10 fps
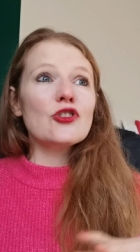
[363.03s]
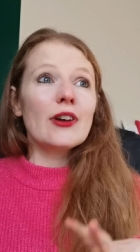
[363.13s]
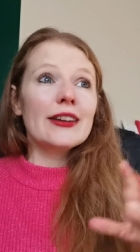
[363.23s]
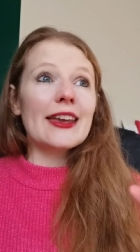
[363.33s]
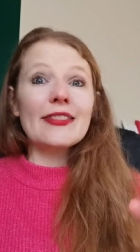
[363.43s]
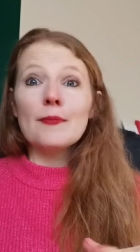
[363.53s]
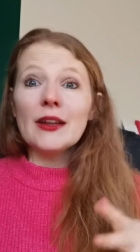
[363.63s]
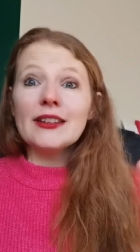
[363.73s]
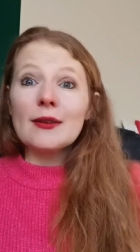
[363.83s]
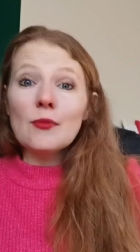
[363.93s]
He's trying to get the
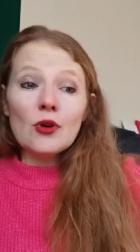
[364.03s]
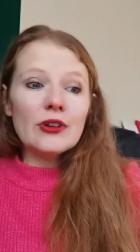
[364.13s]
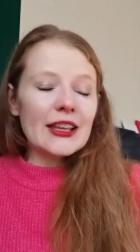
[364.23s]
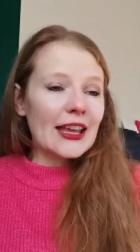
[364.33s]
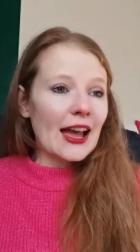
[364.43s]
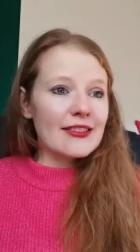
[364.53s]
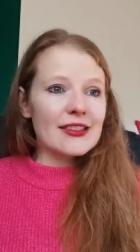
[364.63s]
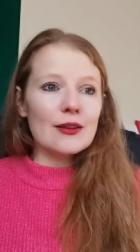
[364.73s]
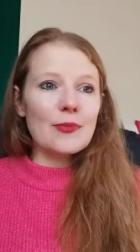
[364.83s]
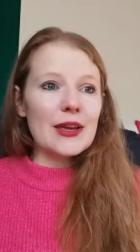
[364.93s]
Monday morning
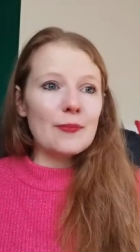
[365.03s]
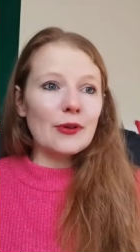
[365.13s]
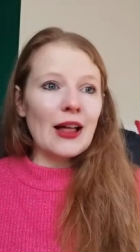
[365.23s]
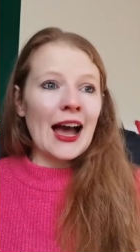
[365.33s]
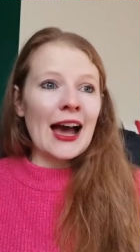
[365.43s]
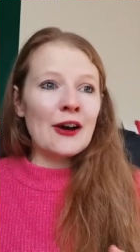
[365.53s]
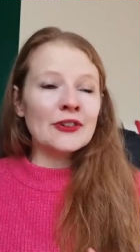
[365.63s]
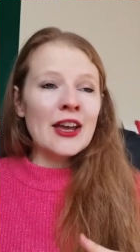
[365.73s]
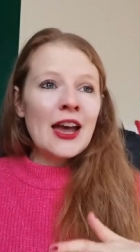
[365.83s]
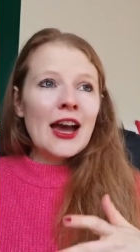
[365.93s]
casting people out